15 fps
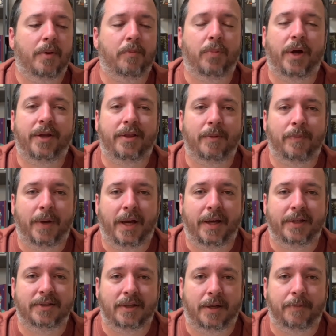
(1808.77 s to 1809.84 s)
Break the
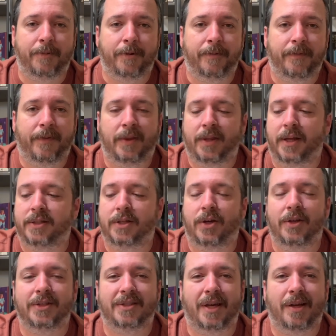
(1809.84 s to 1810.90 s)
bags up. They tell
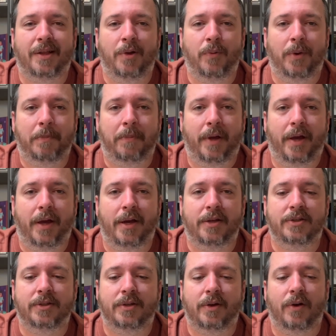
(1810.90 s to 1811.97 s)
you exactly what
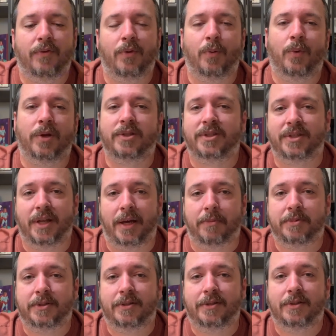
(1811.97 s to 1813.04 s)
bags are for what
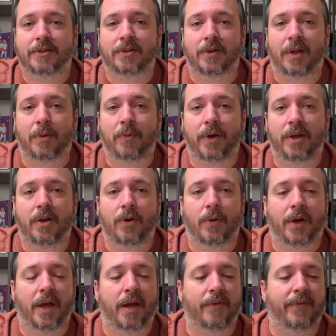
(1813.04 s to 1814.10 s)
steps, so that way you
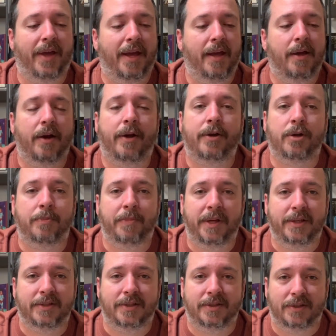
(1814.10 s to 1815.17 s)
don't have 800
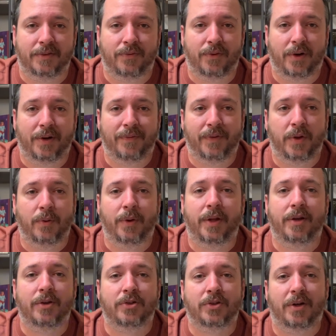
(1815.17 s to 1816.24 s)
pieces in front of you
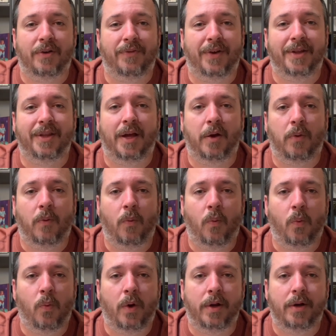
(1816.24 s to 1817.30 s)
and you're trying to find that
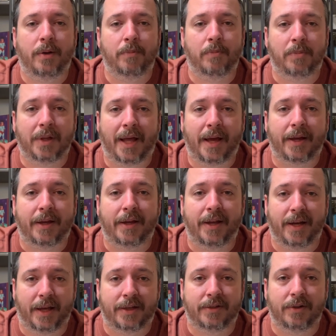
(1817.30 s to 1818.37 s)
one black
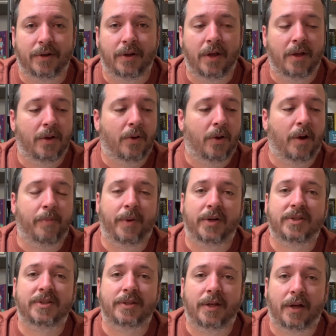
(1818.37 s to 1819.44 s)
connector
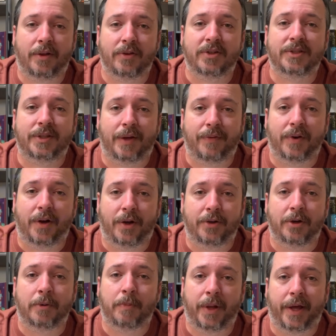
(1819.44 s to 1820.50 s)
amongst the other
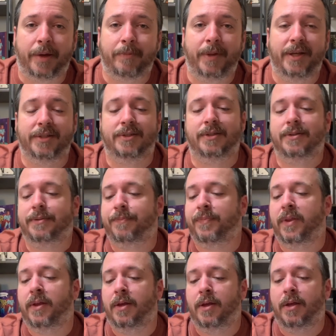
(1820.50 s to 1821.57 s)
700 black pieces.
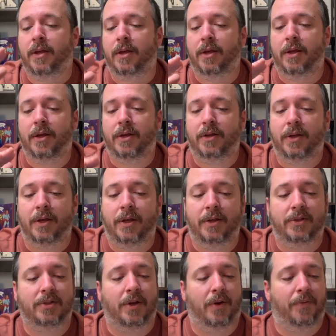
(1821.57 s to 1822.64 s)

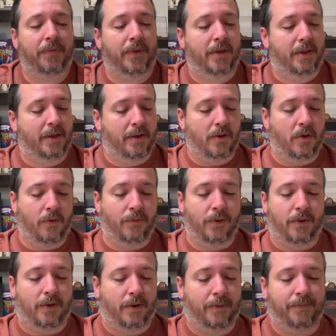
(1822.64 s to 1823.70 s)
So
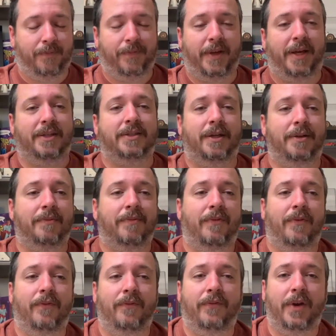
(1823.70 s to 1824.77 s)
overall, like I said,
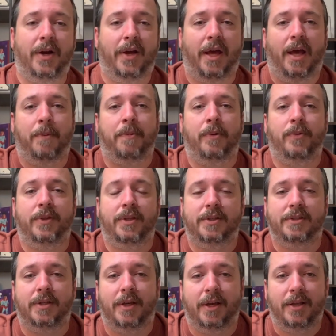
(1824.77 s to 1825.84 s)
very happy with the
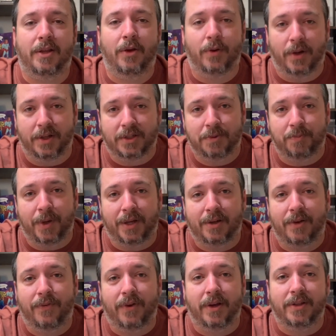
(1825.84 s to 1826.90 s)
set. You can expect
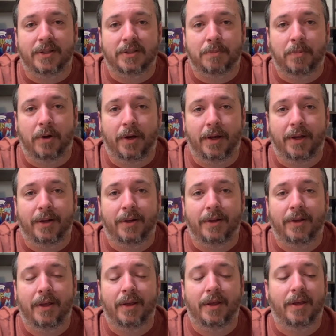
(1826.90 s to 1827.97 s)
to find this
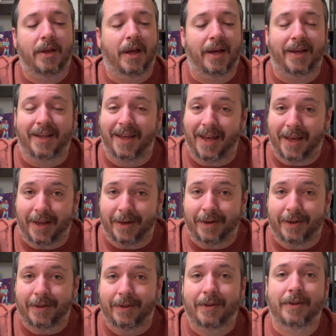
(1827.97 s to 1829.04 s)
brand
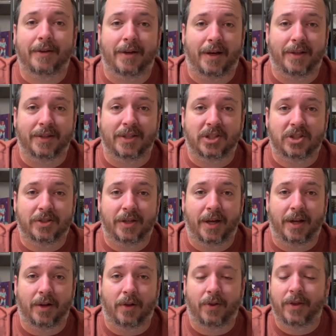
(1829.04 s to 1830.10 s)
again on this
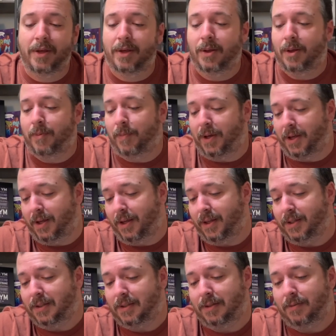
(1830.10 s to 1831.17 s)
channel
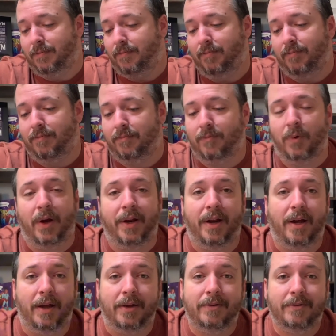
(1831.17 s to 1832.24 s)
because why
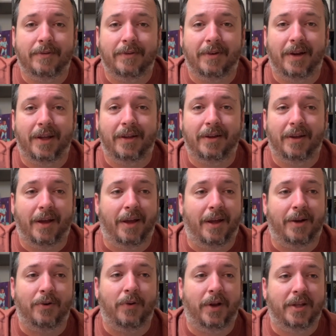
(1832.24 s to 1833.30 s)
not, right? I had
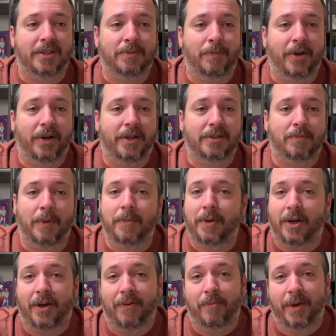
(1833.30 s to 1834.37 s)
a great experience. Maybe
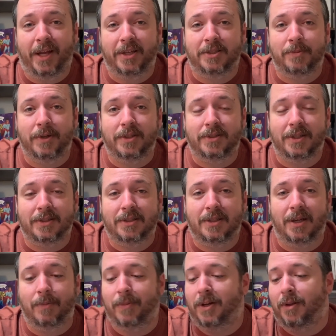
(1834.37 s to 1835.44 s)
I'll have a bad experience next
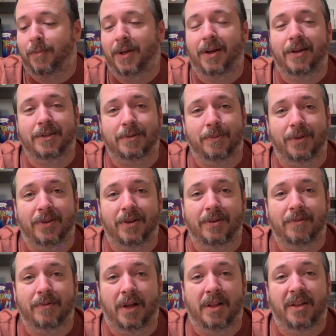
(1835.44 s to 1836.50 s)
time, and I'll be honest with
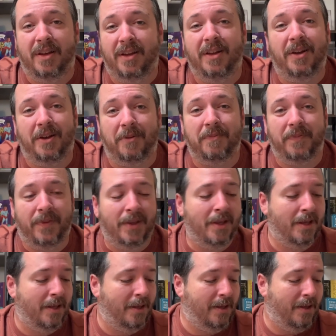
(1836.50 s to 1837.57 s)
you. I'll let you know.
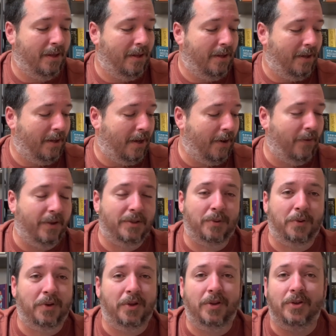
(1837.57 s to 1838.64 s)
I already
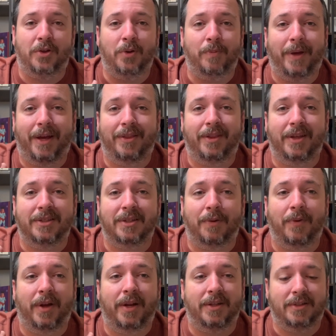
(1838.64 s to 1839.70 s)
told you the 2 bad things I
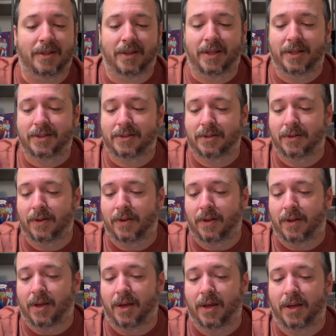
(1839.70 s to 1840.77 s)
ran into this
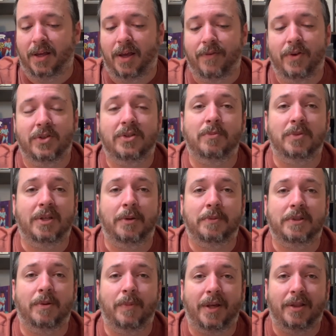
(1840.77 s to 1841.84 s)
and gave you some tips
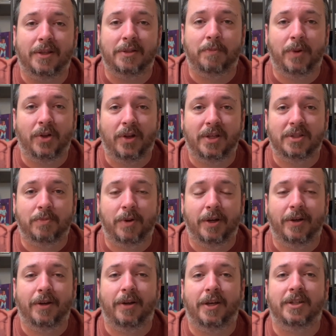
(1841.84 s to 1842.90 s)
to make this building
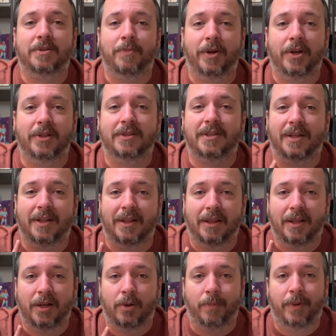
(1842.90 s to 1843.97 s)
experience a
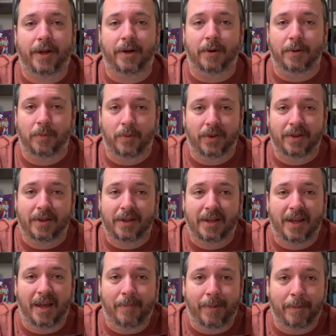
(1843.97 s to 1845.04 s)
little better with
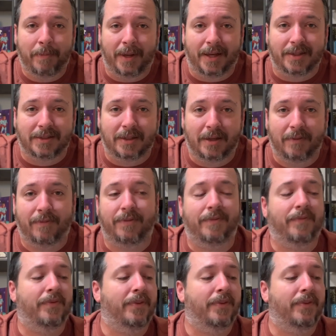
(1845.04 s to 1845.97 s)
keep it positive.